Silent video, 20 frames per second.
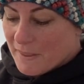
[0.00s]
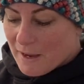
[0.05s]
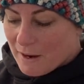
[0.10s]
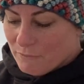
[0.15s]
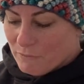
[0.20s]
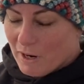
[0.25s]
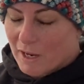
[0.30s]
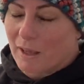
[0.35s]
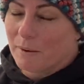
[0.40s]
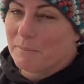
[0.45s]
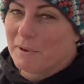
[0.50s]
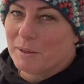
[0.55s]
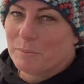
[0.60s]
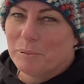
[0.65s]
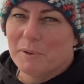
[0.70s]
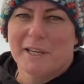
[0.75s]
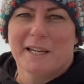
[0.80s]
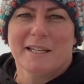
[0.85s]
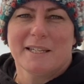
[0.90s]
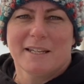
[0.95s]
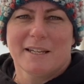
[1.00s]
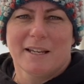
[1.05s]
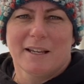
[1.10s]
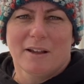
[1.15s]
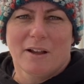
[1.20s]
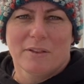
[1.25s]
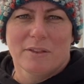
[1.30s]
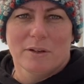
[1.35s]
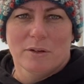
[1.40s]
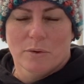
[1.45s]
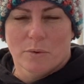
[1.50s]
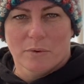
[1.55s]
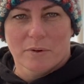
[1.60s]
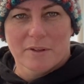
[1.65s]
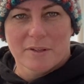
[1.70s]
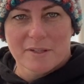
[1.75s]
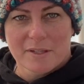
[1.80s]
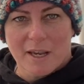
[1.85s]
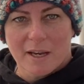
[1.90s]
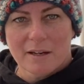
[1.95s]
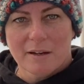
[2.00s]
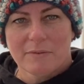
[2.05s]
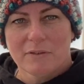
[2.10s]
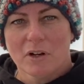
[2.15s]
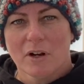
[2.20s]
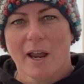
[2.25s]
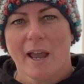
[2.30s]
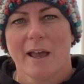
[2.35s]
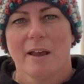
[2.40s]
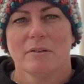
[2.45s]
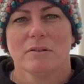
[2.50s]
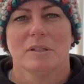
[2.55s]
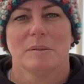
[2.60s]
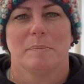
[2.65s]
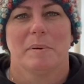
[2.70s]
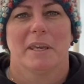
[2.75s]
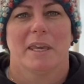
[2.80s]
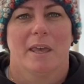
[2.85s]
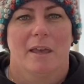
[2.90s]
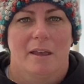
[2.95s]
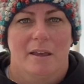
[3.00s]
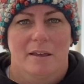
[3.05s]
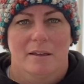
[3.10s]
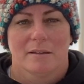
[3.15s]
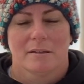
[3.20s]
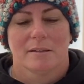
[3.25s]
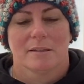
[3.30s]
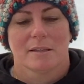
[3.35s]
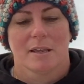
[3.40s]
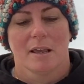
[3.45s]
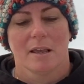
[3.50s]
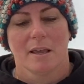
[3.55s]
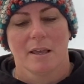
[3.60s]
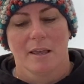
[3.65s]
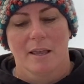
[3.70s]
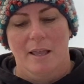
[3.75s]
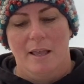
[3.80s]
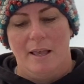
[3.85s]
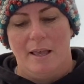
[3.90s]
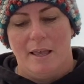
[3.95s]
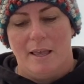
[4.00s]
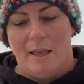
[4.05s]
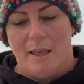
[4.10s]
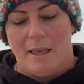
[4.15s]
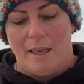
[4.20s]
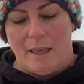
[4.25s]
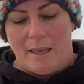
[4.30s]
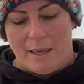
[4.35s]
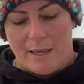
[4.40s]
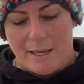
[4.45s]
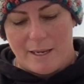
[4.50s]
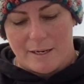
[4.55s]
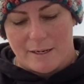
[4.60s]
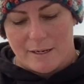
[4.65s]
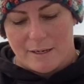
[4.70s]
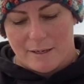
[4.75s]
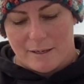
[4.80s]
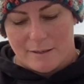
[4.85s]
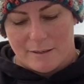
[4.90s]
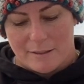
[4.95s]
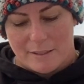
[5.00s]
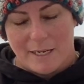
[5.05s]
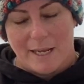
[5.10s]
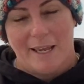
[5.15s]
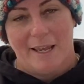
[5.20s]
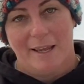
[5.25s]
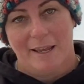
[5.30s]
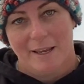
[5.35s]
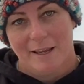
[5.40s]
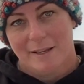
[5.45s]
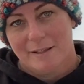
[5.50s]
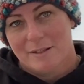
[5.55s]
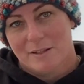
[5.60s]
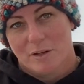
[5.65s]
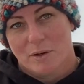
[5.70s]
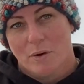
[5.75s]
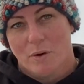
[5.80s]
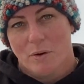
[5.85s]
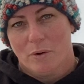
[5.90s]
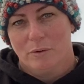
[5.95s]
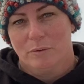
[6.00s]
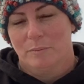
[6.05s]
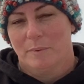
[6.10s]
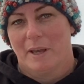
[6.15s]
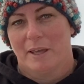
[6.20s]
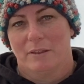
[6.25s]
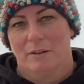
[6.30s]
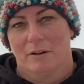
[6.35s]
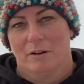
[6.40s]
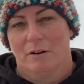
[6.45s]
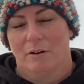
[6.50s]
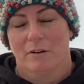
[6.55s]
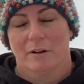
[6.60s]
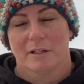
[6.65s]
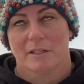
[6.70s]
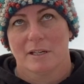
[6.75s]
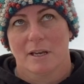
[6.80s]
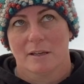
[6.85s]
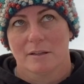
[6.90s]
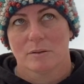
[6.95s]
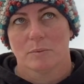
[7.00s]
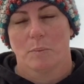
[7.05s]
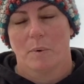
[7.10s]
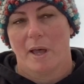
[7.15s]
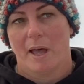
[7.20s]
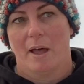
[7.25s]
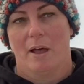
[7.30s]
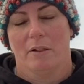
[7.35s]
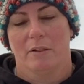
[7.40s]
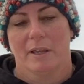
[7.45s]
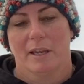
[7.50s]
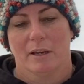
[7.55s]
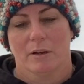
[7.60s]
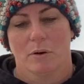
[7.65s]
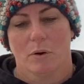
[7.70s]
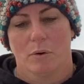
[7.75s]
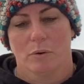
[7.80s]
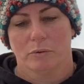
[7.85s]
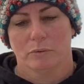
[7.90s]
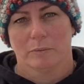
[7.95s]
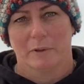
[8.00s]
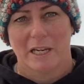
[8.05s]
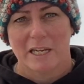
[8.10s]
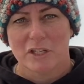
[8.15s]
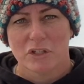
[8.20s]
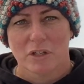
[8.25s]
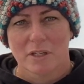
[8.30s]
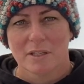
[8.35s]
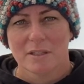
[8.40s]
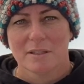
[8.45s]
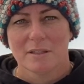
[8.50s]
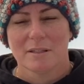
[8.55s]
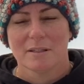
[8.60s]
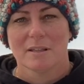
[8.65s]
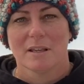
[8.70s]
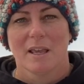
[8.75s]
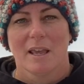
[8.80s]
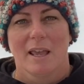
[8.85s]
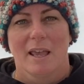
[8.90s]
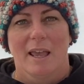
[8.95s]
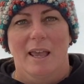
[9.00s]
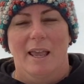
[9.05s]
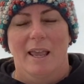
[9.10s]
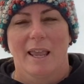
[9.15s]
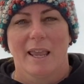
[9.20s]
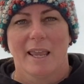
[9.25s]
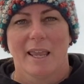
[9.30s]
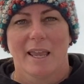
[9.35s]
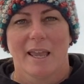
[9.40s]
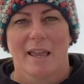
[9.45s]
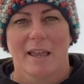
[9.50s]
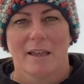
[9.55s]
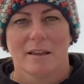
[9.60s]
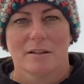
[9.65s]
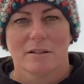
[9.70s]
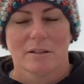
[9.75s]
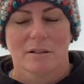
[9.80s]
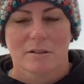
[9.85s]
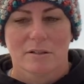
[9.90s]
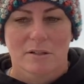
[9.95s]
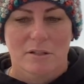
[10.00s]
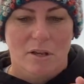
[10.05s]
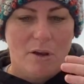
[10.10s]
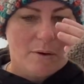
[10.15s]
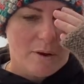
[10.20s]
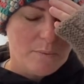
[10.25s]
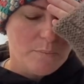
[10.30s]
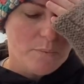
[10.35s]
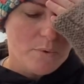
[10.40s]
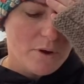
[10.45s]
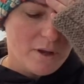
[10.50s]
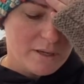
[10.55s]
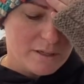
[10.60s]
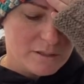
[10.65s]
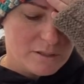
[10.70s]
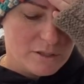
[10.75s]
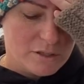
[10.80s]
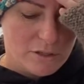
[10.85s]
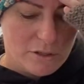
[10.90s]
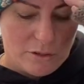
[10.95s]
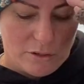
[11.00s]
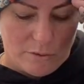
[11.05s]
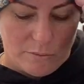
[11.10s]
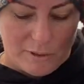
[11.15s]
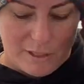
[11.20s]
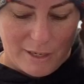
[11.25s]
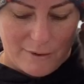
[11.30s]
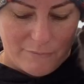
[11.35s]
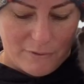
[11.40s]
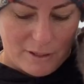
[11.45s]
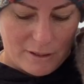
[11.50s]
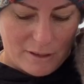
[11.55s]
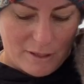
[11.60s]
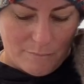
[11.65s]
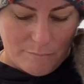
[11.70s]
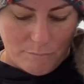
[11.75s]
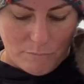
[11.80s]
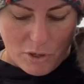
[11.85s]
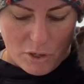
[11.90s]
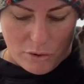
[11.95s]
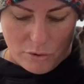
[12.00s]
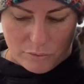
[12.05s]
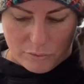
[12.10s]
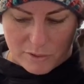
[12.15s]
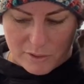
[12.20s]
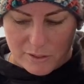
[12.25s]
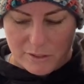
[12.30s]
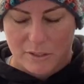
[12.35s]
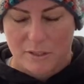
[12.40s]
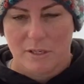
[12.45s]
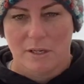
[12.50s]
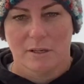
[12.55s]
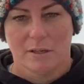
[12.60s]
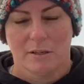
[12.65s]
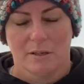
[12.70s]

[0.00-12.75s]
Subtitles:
I recommend planting it on the north side of your house because it's a cold weather, or it does well in cold regions. And so I want to give it the most